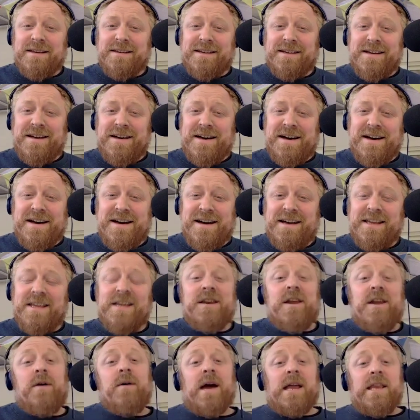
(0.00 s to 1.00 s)

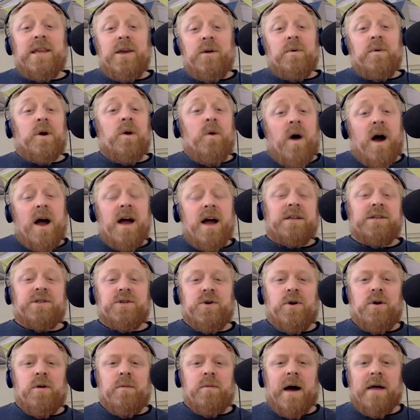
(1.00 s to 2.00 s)
And you were quite
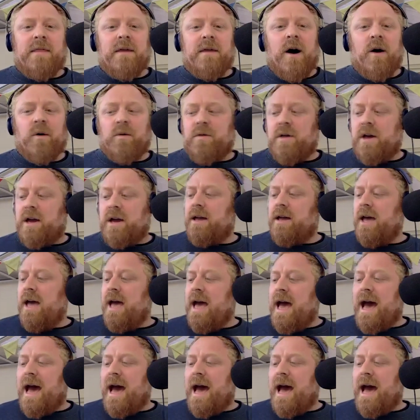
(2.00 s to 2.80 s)
unsure about the whole thing.